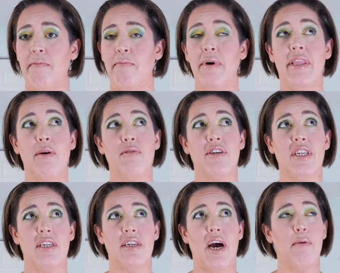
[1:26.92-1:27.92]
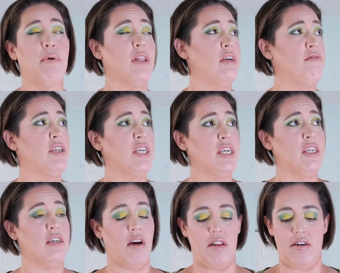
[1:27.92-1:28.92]
But they were, I believe,
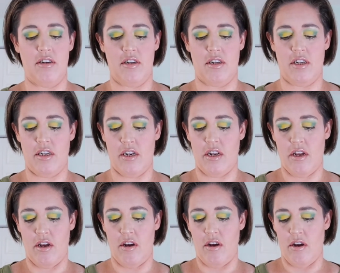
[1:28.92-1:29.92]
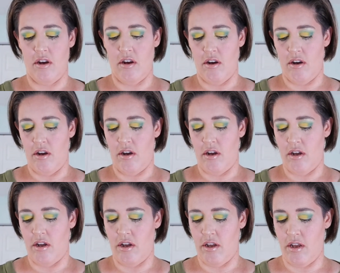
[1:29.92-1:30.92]

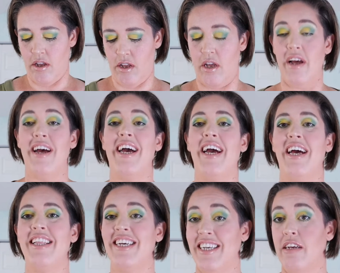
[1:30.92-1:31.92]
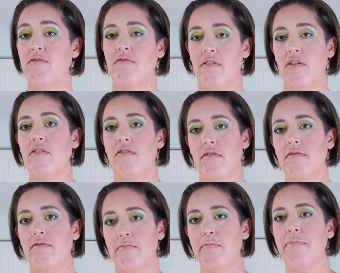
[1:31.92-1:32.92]

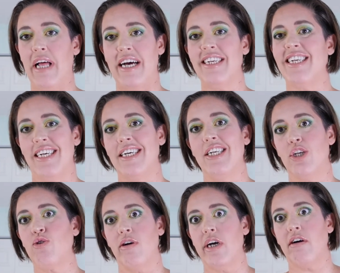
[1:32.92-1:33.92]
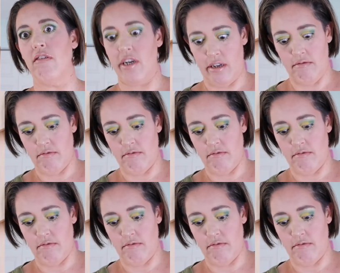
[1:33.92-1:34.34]
$6. Plastic, it's crinkly.